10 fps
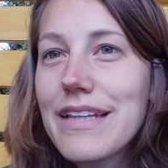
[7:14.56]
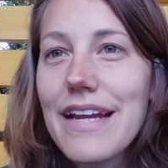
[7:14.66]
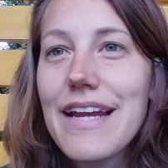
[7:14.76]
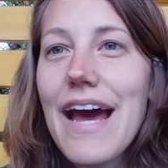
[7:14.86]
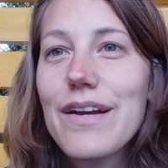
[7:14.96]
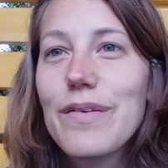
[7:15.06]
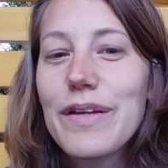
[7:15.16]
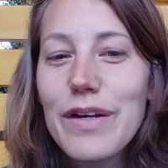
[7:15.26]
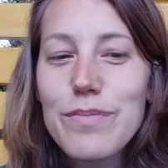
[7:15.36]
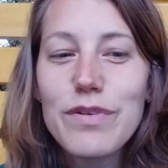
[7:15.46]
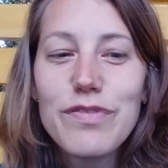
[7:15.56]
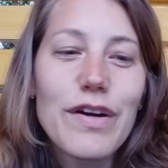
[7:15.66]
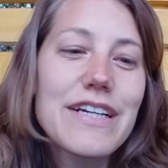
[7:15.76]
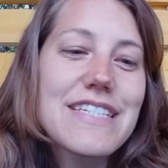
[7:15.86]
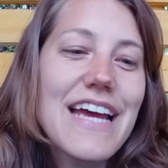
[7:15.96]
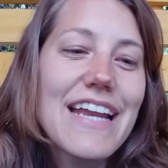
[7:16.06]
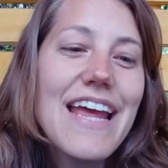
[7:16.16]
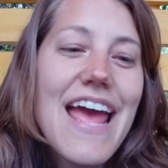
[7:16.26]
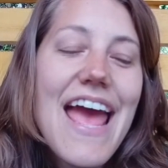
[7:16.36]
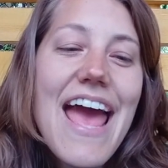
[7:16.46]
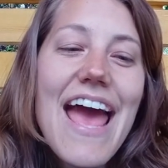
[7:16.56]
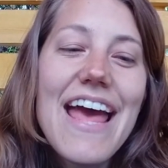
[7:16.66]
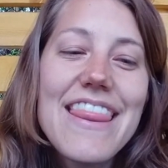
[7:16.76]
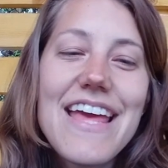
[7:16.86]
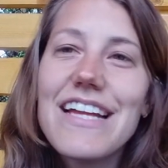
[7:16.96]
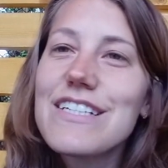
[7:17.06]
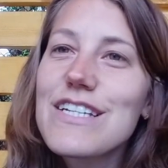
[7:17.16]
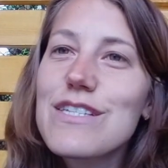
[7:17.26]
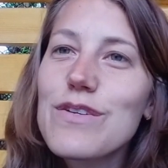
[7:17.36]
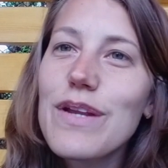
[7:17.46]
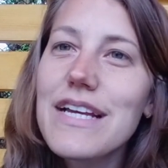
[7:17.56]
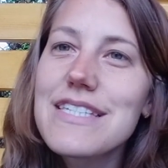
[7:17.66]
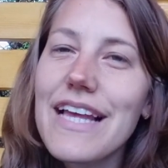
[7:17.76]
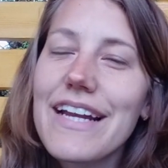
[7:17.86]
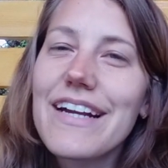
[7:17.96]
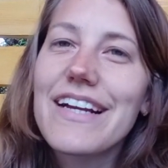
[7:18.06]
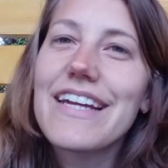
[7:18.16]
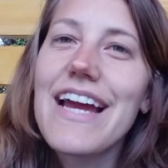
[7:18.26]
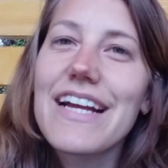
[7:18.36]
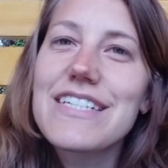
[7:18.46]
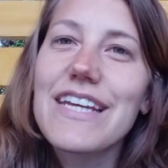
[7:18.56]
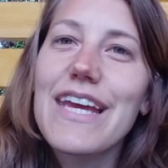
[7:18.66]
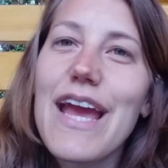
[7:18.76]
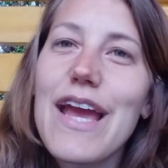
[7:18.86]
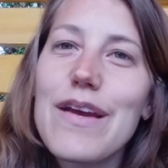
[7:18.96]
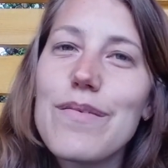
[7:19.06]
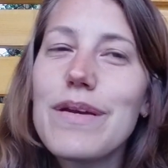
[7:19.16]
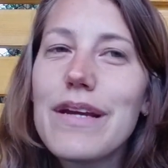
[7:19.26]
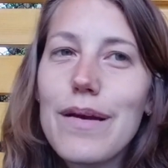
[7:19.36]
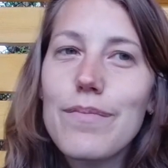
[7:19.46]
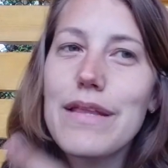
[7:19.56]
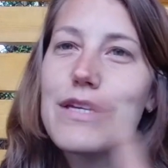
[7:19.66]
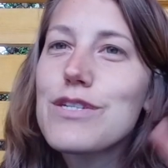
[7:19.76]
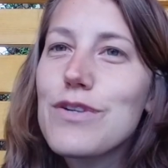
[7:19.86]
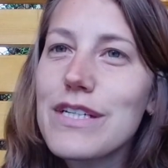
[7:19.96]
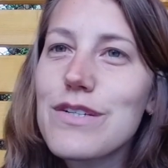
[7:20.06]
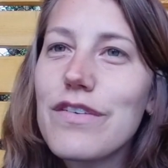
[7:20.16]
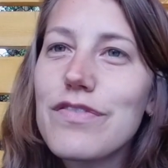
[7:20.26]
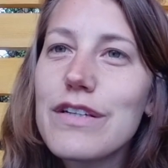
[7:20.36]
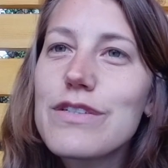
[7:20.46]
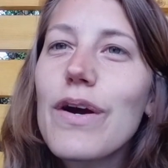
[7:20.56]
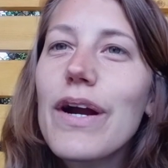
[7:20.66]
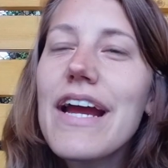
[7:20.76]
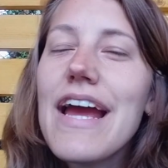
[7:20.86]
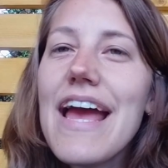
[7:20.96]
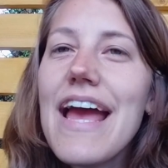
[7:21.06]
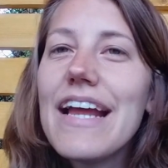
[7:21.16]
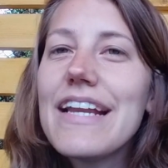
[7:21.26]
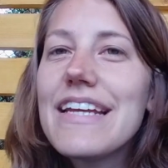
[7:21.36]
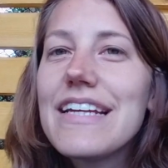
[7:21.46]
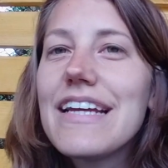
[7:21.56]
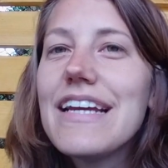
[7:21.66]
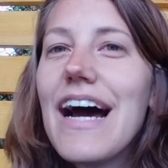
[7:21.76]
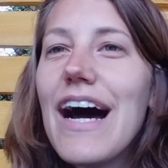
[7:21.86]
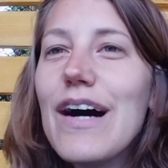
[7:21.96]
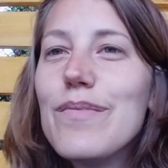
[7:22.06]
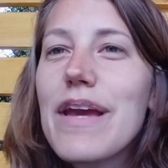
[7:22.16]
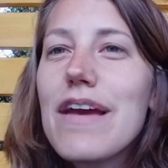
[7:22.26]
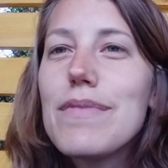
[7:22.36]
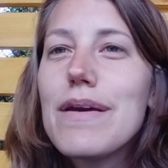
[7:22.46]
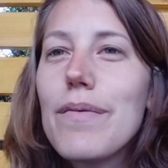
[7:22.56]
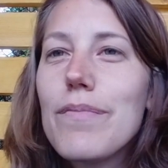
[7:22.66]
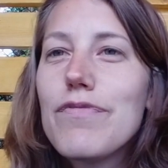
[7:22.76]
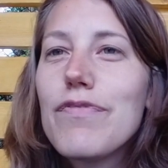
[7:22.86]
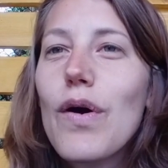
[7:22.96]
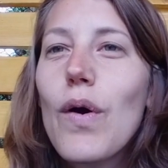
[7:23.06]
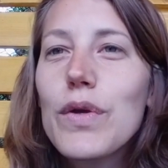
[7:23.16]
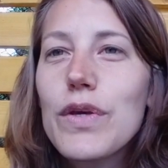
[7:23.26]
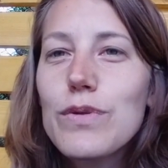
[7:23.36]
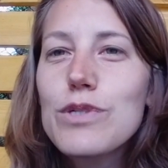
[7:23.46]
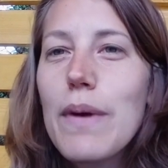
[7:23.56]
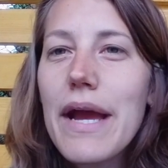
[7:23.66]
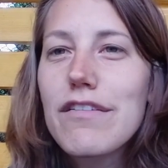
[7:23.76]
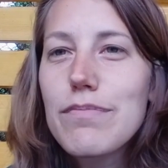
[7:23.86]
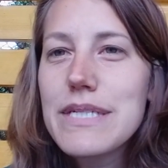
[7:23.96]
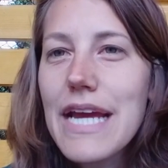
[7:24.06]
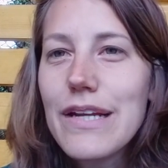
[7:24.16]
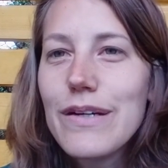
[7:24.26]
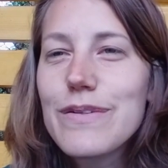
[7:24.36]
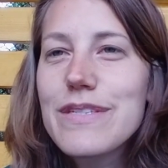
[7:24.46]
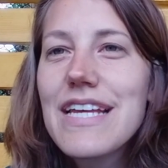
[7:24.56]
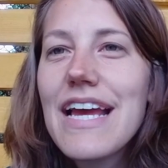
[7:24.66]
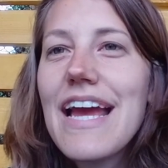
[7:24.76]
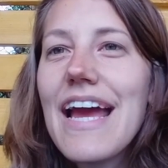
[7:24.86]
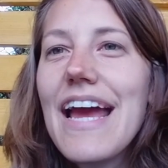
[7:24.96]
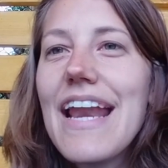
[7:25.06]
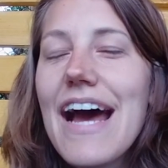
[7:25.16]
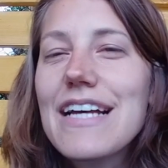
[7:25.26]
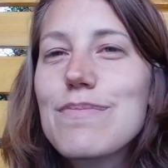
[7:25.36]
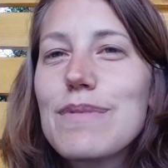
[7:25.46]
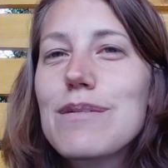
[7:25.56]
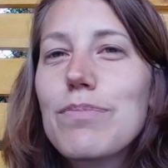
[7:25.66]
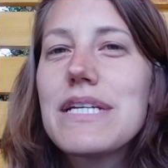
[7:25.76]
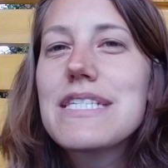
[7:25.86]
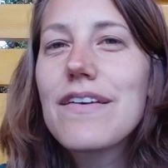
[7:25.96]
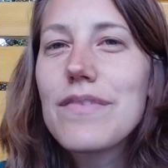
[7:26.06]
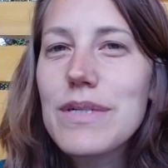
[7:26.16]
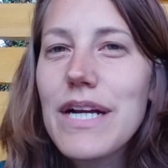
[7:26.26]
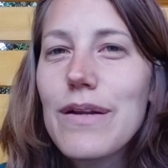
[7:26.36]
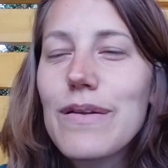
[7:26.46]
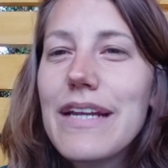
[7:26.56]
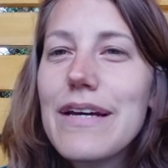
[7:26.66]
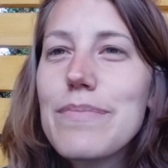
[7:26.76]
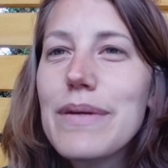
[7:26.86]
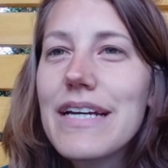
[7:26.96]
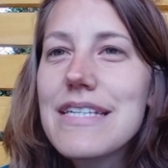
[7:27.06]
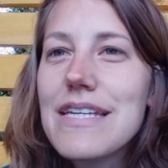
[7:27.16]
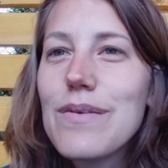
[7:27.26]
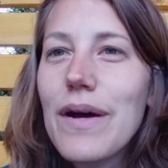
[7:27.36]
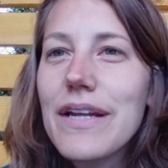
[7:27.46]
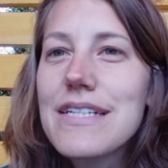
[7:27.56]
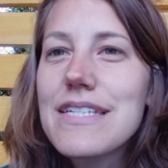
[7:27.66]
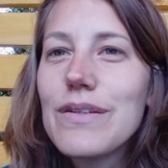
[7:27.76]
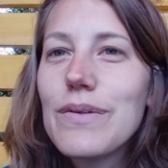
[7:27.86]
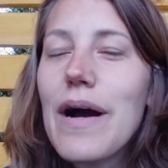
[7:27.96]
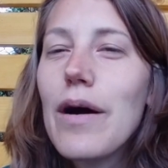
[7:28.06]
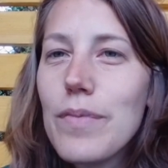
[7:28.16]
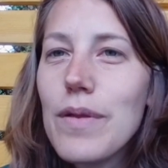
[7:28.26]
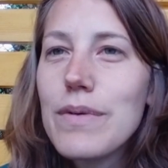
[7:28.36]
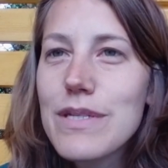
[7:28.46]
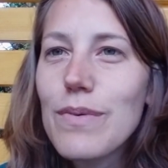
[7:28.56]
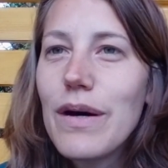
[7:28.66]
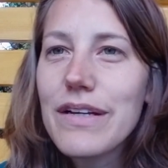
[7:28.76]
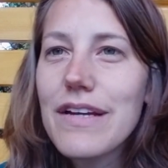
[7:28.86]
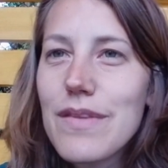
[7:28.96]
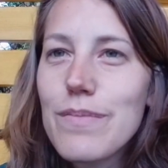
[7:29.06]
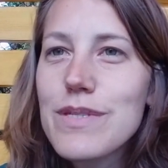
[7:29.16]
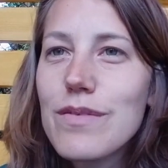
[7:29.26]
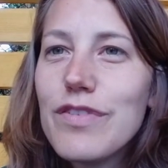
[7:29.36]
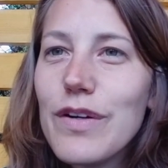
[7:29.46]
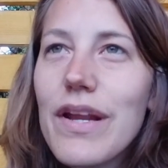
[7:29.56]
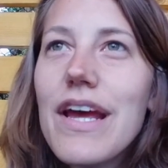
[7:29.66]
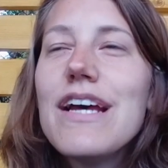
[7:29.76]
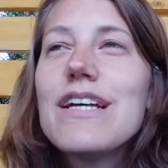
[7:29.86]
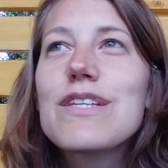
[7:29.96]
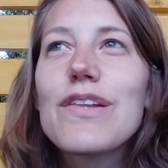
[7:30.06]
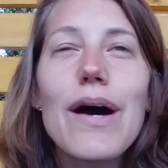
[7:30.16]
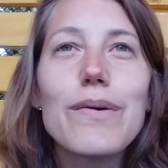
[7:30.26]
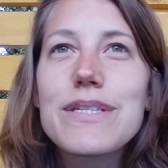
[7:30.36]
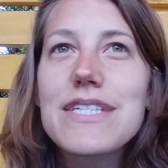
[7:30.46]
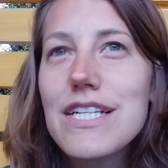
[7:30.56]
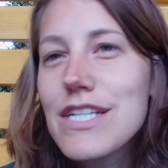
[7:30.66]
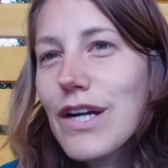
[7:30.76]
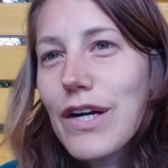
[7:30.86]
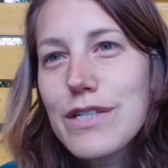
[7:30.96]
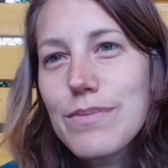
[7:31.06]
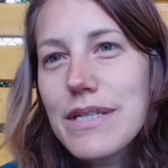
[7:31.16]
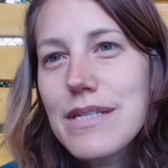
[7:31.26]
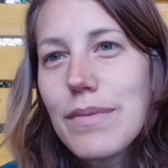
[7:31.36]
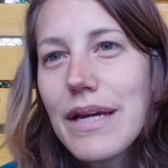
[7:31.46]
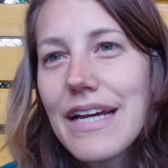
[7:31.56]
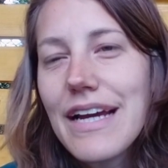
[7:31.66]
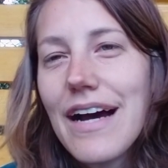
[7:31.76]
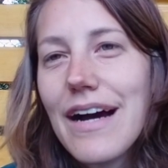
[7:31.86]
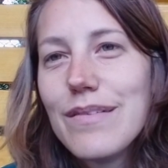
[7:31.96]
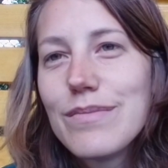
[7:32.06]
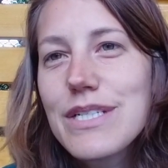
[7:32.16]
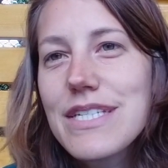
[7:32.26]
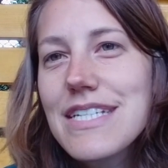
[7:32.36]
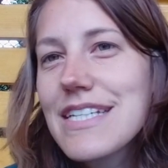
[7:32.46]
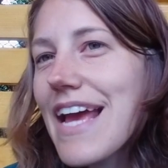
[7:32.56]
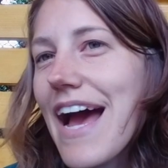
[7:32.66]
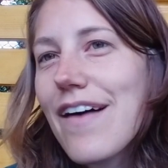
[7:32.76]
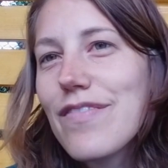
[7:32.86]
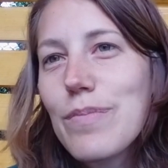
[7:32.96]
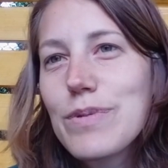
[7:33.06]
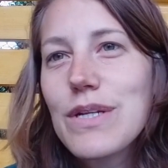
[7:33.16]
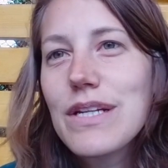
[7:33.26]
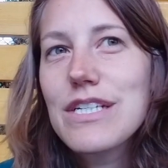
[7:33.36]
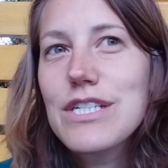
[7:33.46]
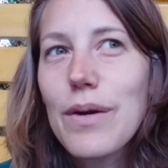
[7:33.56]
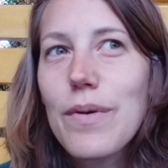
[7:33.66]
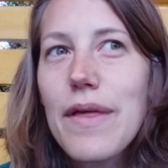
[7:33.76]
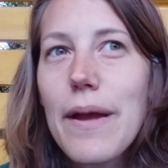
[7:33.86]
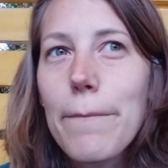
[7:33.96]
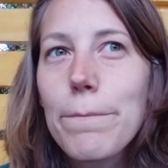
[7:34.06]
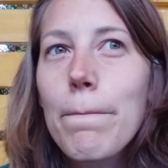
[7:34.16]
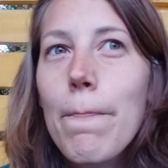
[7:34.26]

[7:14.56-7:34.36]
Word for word: that he hadn't really heard before. He said, and then just two days later, he actually came. He came by the street to our front door, and he um, gave me a whole huge bag of potatoes and asked me to please give them to Carolina because he wanted to help them as well and give them some food. So that was such an encouragement to me um, just to, yeah, have the opportunity to share with him